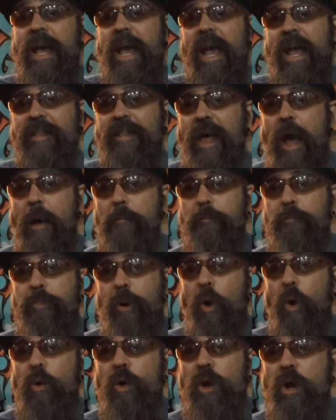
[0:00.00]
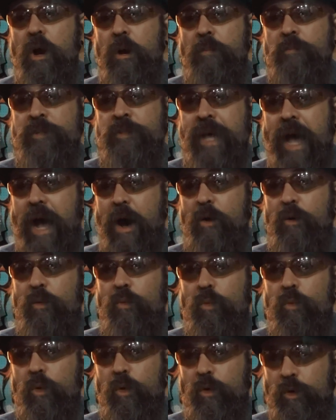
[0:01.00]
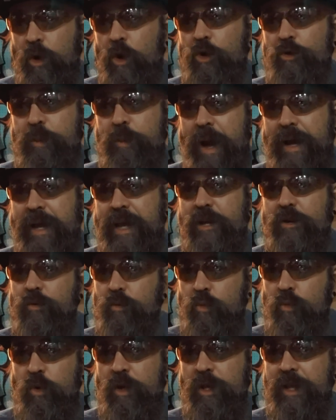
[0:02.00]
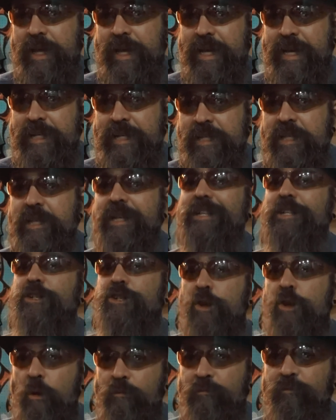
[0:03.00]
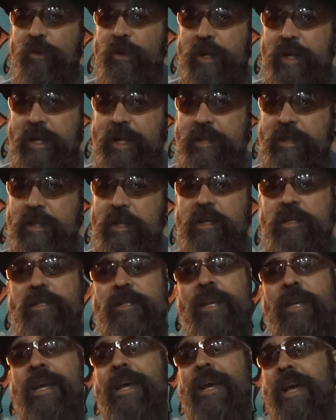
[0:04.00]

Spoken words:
and that bolt comes out or goes back in really easily. Don't forget this.